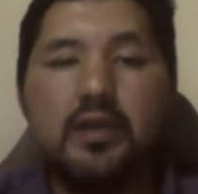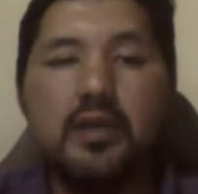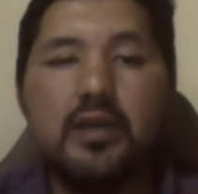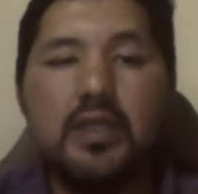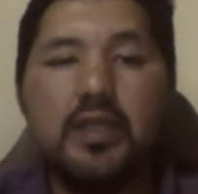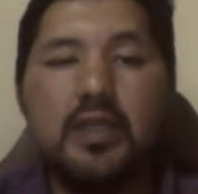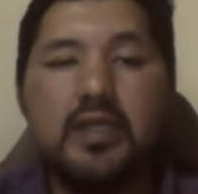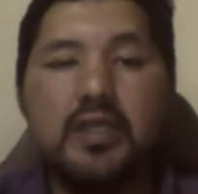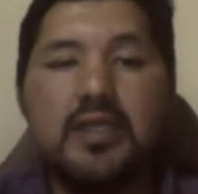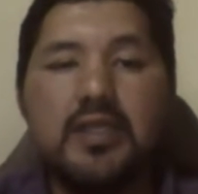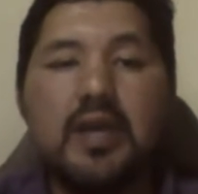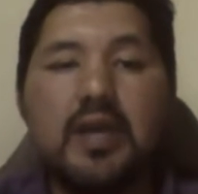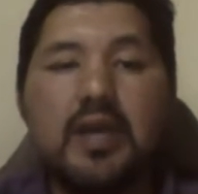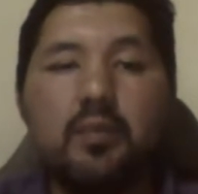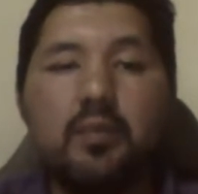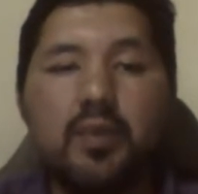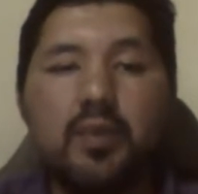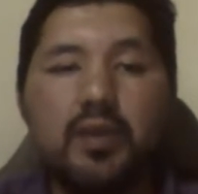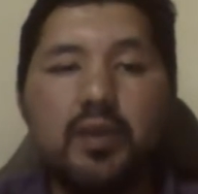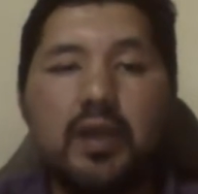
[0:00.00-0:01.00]
An
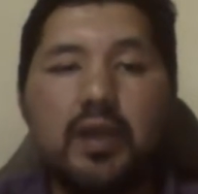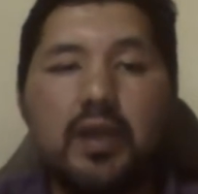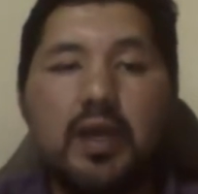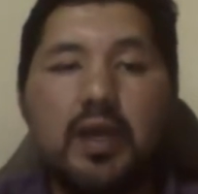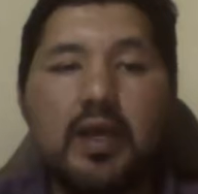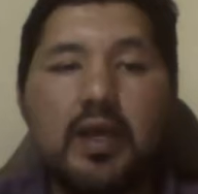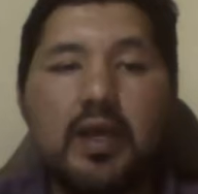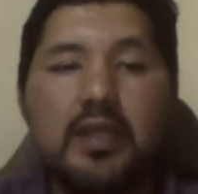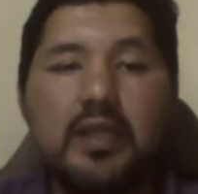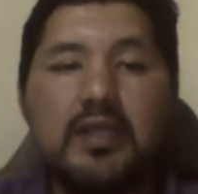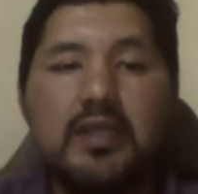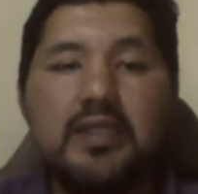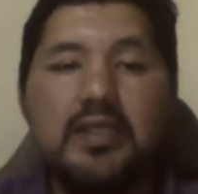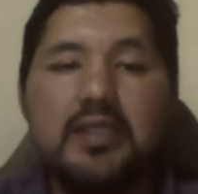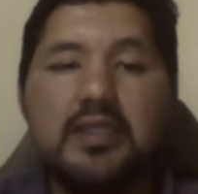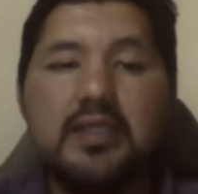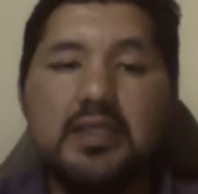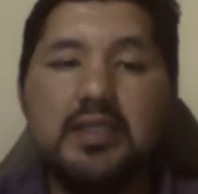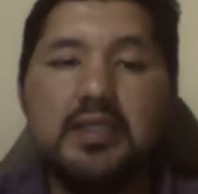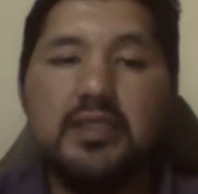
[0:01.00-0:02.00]
example,
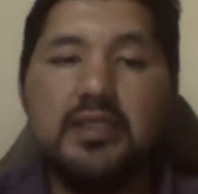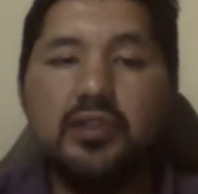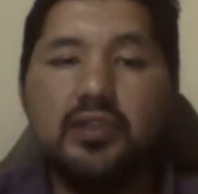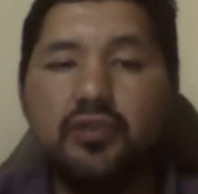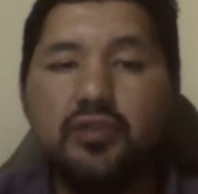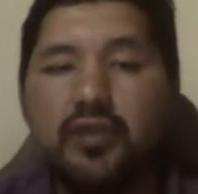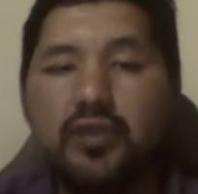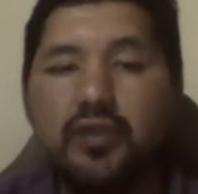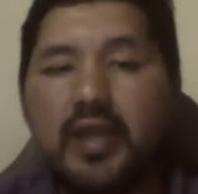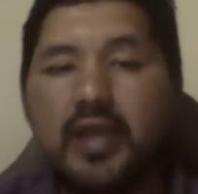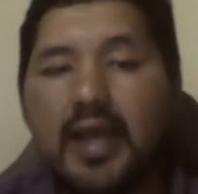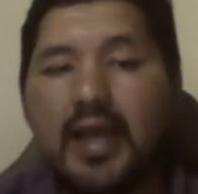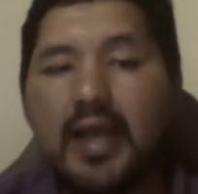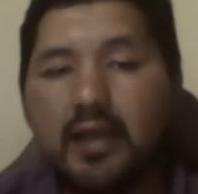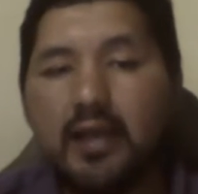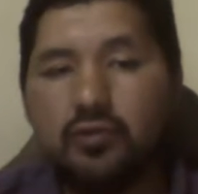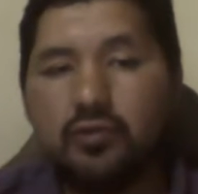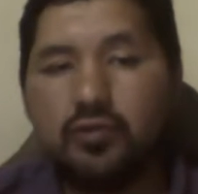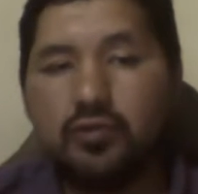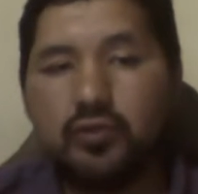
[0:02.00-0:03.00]
this is your
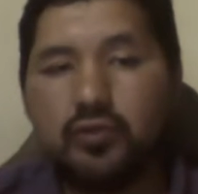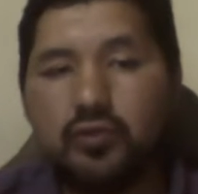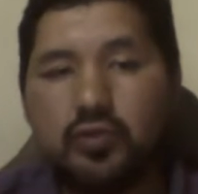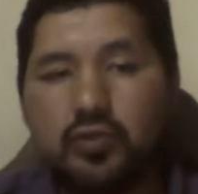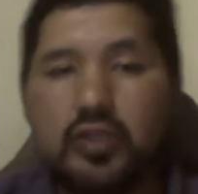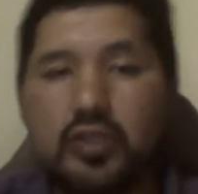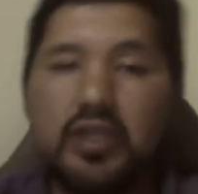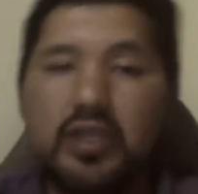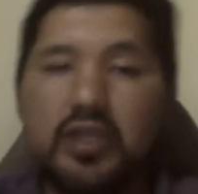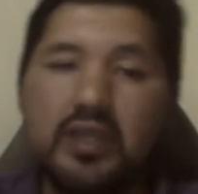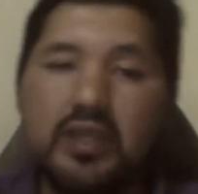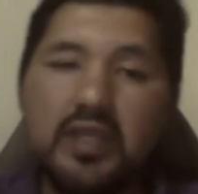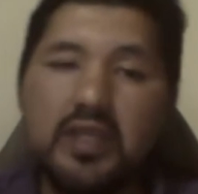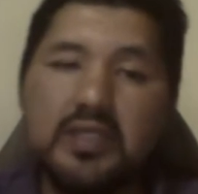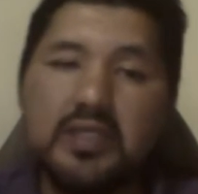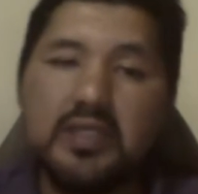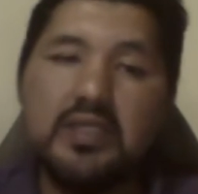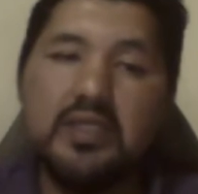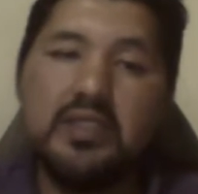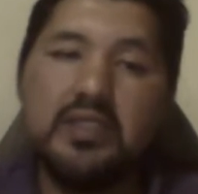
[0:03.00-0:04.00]
house.
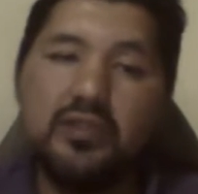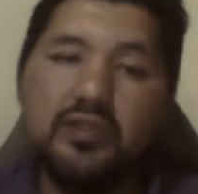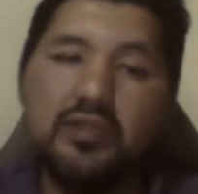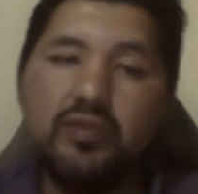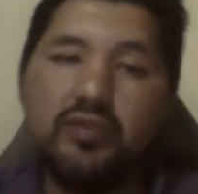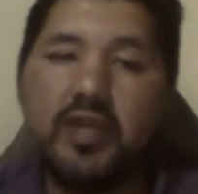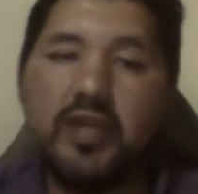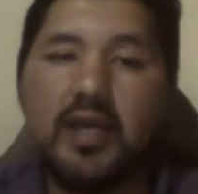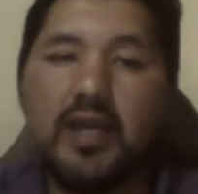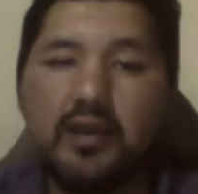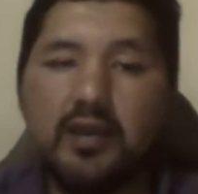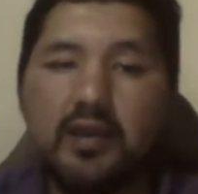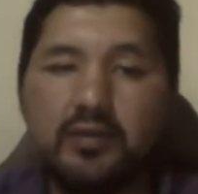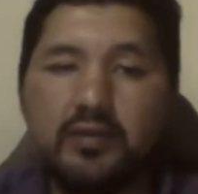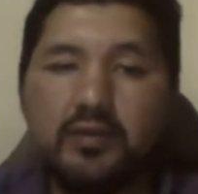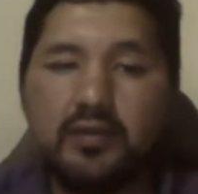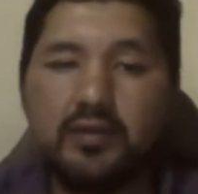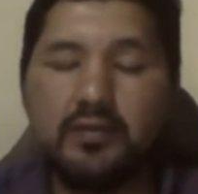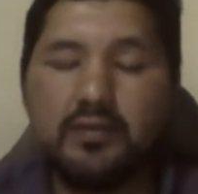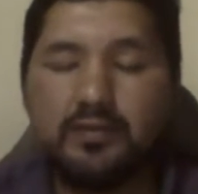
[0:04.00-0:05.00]
This is your
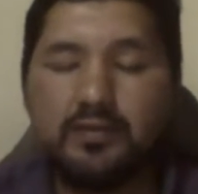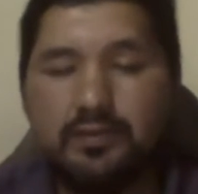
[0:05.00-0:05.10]
house.